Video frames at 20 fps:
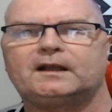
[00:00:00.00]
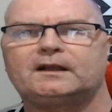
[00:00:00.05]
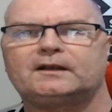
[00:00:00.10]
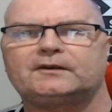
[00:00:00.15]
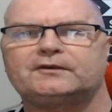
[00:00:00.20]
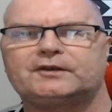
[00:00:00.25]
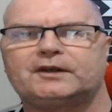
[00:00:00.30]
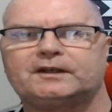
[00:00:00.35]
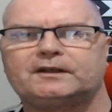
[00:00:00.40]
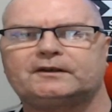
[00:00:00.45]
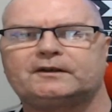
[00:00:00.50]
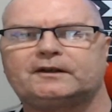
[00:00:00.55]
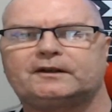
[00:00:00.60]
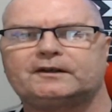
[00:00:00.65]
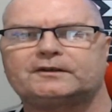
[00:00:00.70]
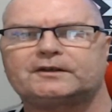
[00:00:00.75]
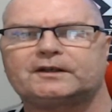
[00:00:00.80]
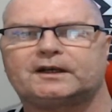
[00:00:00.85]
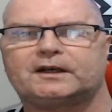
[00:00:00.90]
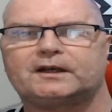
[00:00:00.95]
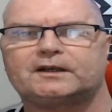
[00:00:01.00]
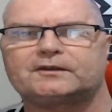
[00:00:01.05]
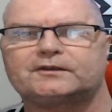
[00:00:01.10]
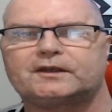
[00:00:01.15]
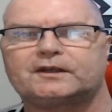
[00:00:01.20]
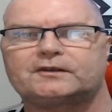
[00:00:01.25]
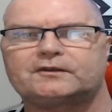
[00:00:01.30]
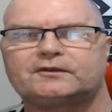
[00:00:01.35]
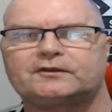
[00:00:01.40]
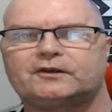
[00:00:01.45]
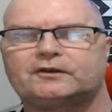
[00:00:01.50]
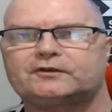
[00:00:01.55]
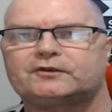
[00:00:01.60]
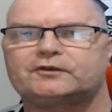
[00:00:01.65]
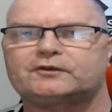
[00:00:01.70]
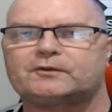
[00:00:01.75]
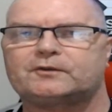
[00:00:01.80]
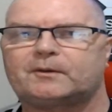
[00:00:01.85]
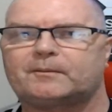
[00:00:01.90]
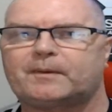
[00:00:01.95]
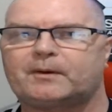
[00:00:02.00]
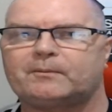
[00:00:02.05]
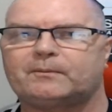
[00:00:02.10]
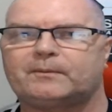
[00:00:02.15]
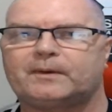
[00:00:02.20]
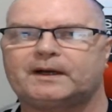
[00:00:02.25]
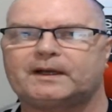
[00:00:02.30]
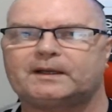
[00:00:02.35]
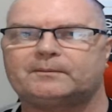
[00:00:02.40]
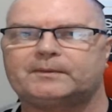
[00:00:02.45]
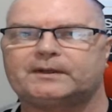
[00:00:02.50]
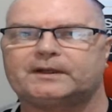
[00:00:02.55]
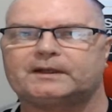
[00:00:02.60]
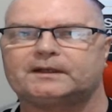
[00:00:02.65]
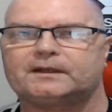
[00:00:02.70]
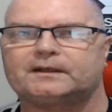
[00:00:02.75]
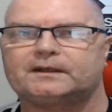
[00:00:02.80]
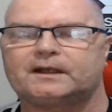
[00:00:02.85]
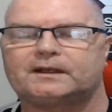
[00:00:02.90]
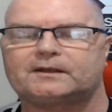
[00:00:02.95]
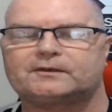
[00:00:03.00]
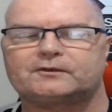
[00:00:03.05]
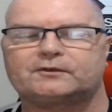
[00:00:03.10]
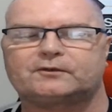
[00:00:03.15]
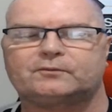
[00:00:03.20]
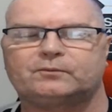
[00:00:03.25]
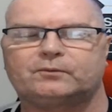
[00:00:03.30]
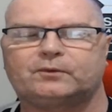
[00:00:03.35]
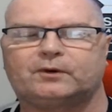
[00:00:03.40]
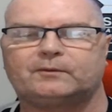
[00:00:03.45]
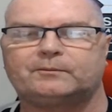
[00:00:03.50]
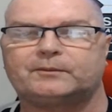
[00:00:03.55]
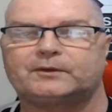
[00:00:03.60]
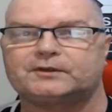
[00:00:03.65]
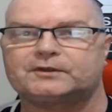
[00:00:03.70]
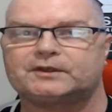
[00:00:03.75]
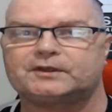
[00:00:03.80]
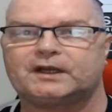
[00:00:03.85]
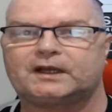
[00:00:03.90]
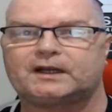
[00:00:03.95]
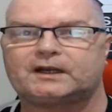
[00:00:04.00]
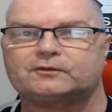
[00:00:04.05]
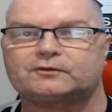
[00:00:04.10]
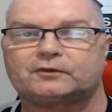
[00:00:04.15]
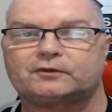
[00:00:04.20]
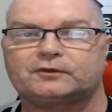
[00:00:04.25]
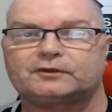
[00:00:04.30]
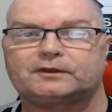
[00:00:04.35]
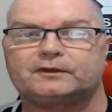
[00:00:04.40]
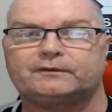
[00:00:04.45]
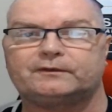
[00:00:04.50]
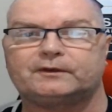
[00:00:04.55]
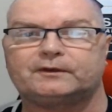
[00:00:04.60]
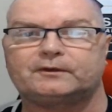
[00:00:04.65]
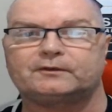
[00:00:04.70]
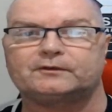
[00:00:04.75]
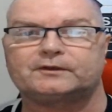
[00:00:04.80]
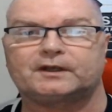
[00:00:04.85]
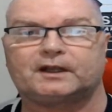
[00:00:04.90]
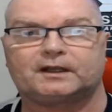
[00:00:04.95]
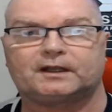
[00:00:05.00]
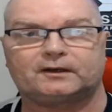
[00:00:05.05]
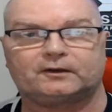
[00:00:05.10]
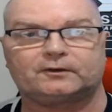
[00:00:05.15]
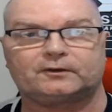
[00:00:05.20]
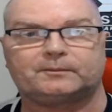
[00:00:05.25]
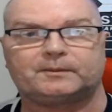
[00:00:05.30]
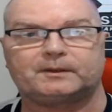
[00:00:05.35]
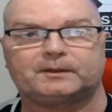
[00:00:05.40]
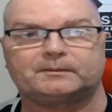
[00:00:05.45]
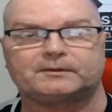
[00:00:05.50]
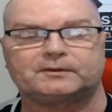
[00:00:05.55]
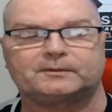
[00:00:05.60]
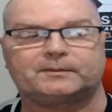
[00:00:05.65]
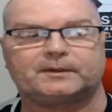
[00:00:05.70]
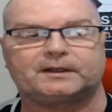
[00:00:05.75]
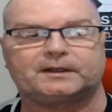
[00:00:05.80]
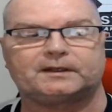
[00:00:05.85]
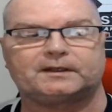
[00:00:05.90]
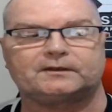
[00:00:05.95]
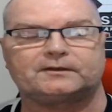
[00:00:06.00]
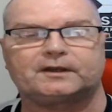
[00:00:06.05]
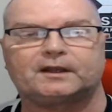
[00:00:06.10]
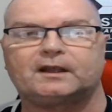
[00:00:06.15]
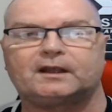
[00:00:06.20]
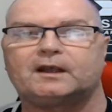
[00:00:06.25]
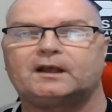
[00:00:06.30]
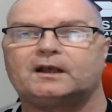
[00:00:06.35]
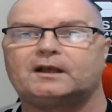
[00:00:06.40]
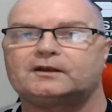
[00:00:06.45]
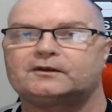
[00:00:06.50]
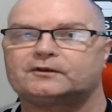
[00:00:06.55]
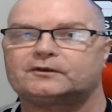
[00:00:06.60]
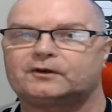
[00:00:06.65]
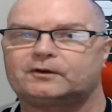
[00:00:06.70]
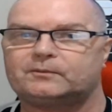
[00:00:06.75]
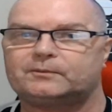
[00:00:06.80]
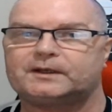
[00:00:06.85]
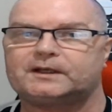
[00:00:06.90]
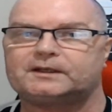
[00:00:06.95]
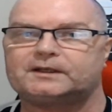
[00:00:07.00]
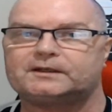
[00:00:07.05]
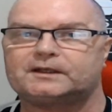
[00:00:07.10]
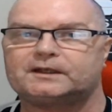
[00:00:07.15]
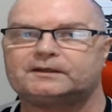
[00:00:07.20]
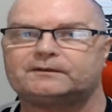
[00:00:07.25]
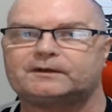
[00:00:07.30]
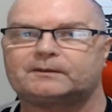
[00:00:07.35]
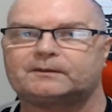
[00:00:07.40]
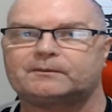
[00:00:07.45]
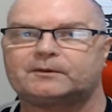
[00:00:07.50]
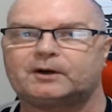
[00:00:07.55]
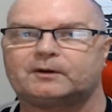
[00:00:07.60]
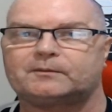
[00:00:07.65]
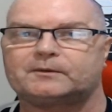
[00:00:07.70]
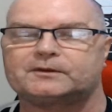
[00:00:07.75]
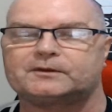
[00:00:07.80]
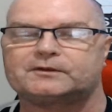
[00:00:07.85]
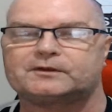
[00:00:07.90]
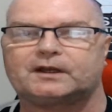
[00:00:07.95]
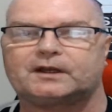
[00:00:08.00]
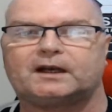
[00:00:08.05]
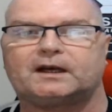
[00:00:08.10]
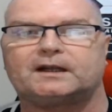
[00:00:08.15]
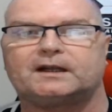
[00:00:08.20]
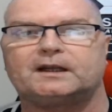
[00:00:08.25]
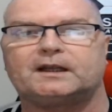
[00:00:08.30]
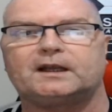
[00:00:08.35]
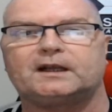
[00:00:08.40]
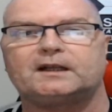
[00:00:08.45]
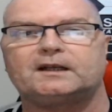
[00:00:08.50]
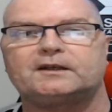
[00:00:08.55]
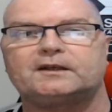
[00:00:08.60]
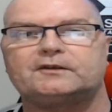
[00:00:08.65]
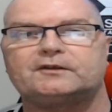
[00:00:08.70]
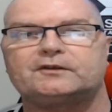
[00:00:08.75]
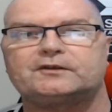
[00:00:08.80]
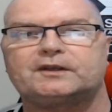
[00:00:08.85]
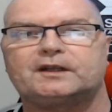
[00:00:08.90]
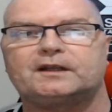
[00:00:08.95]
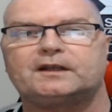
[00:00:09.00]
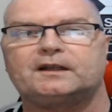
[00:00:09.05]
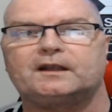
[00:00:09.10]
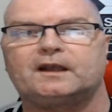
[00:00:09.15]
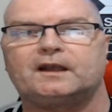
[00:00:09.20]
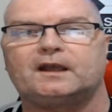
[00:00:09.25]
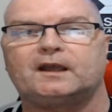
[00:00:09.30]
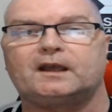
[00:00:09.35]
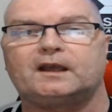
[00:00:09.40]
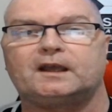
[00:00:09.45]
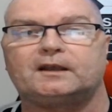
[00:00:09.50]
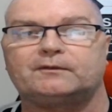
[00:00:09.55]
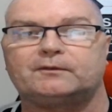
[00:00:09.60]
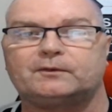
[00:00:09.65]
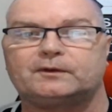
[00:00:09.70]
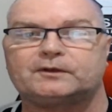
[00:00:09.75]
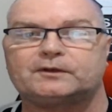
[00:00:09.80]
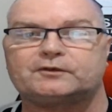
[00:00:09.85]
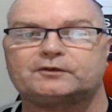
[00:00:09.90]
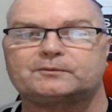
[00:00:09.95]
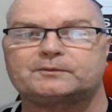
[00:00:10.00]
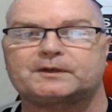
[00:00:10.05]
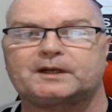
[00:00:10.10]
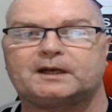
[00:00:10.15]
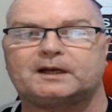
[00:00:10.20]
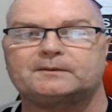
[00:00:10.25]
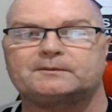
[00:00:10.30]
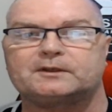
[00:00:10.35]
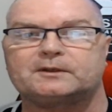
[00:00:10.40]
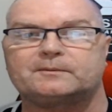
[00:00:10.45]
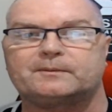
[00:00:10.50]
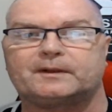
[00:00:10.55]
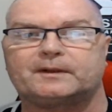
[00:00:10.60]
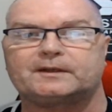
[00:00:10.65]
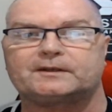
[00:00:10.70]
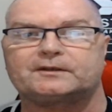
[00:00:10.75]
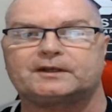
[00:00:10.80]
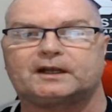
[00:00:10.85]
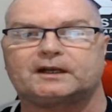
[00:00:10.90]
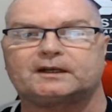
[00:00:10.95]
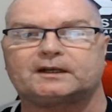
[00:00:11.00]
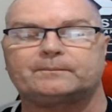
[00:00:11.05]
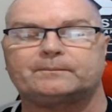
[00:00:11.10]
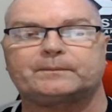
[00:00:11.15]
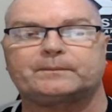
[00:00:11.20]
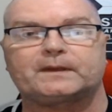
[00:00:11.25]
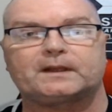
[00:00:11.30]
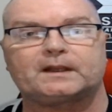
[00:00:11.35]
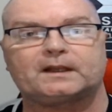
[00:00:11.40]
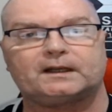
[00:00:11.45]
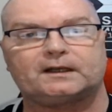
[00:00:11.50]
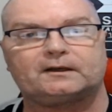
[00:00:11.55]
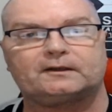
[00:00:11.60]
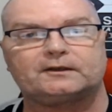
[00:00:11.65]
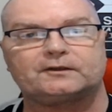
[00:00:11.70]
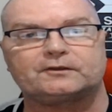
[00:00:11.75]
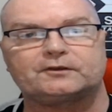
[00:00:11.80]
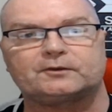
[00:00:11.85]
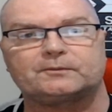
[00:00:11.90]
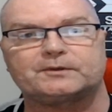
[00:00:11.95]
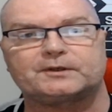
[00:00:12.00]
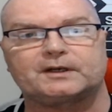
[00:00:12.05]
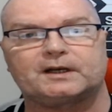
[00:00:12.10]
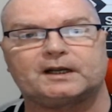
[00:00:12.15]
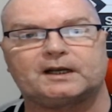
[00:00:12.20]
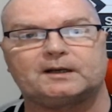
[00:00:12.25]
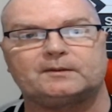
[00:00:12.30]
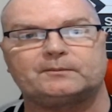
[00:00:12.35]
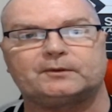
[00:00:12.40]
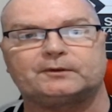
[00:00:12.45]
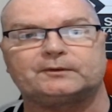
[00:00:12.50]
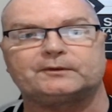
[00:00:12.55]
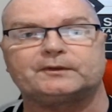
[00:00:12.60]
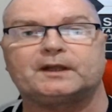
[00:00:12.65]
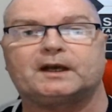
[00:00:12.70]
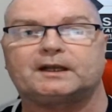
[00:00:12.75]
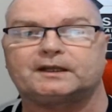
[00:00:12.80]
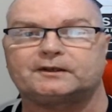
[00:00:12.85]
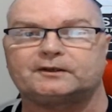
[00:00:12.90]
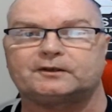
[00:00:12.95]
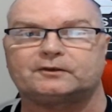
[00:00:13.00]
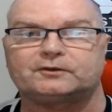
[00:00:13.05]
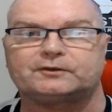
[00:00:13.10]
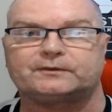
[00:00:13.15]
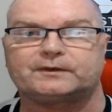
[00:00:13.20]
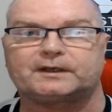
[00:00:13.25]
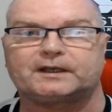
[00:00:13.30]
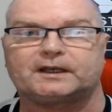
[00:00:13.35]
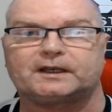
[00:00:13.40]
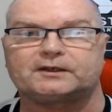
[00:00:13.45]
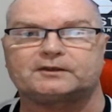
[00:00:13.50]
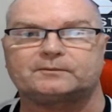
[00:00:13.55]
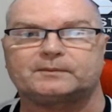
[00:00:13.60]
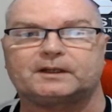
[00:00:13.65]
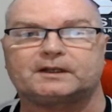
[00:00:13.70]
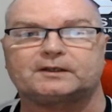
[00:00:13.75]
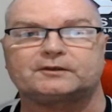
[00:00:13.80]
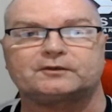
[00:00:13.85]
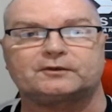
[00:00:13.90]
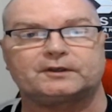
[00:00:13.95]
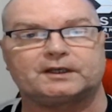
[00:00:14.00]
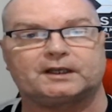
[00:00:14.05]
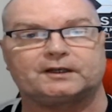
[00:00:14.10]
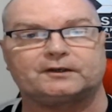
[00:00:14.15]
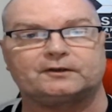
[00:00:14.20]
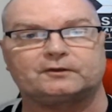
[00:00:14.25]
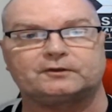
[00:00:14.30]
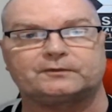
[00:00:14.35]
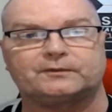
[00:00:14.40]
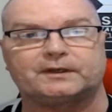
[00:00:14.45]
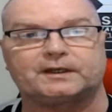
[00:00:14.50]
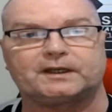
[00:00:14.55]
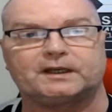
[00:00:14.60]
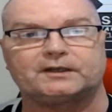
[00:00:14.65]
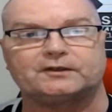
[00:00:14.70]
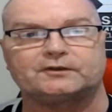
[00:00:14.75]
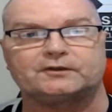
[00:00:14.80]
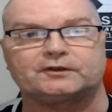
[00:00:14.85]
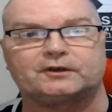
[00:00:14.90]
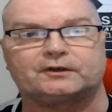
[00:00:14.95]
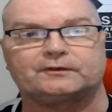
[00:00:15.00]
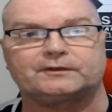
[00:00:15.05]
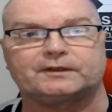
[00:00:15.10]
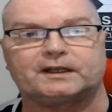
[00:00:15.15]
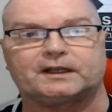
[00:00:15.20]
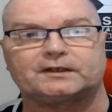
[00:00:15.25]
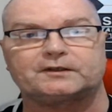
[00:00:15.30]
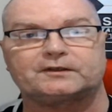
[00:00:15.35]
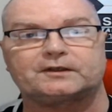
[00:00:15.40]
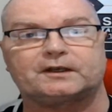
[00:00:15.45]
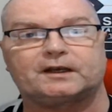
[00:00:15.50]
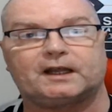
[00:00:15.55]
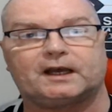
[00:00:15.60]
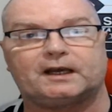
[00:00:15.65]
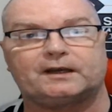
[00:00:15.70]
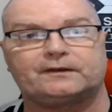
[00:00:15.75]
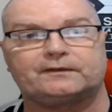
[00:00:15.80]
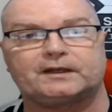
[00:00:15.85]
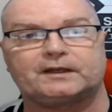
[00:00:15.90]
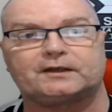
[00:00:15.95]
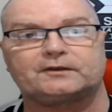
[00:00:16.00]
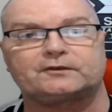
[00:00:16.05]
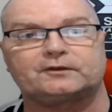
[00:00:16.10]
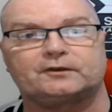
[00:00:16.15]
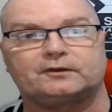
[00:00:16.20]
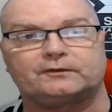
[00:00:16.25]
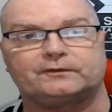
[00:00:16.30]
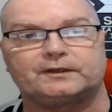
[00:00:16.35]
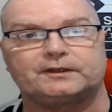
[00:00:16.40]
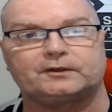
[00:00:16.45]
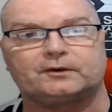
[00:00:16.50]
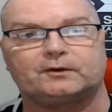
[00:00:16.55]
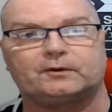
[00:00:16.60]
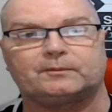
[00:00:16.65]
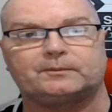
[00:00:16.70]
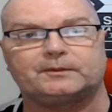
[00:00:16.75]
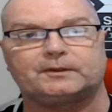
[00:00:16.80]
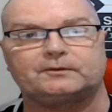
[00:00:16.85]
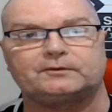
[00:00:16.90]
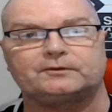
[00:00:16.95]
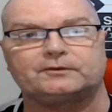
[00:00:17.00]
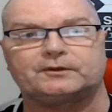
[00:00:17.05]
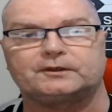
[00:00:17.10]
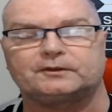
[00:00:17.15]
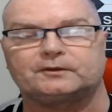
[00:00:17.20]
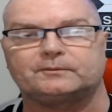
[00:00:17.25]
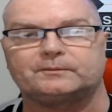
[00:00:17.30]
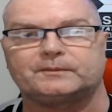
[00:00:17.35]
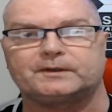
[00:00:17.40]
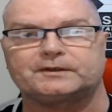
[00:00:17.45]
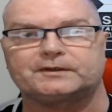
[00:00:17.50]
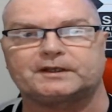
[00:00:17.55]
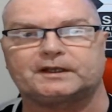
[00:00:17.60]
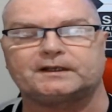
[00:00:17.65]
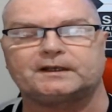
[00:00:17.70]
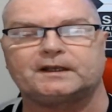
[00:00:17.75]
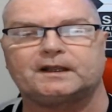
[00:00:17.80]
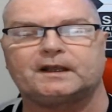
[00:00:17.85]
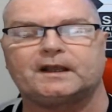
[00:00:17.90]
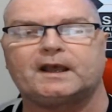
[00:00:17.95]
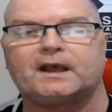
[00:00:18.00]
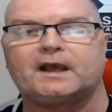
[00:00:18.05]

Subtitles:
Share the knowledge, guys. It's not just about my opinion. That's just one. But check out other reviews and other people's opinions. So please leave them comments. And can I just say, if you want to subscribe to the channel, click on the subscribe button and a notification bell so you get notifications of the next live cast or video upload so you don't miss anything.